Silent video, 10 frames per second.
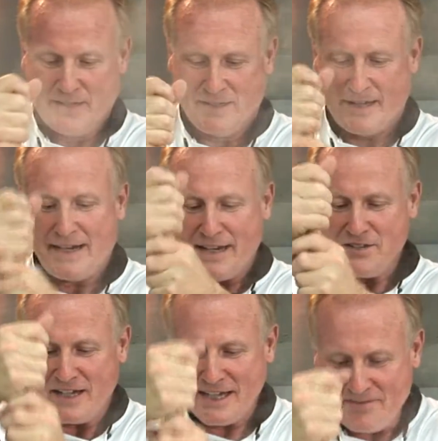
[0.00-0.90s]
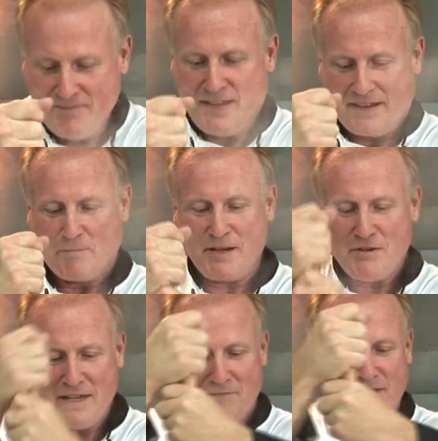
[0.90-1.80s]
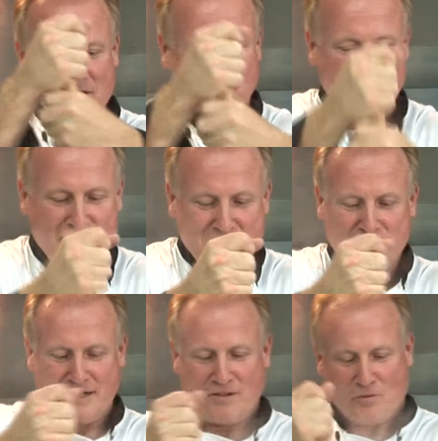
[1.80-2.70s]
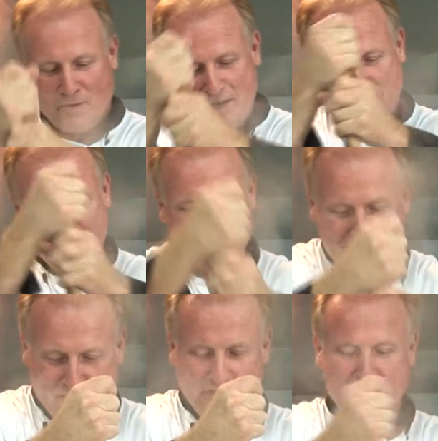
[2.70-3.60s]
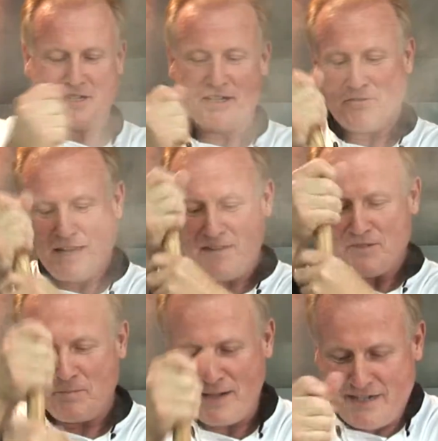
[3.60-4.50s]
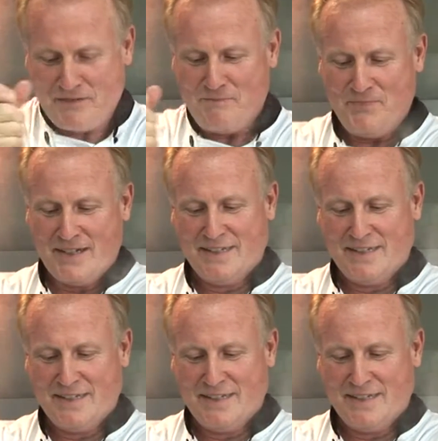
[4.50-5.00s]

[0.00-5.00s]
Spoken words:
Like I said, the beauty of these nice little red potatoes is you don't have to peel them.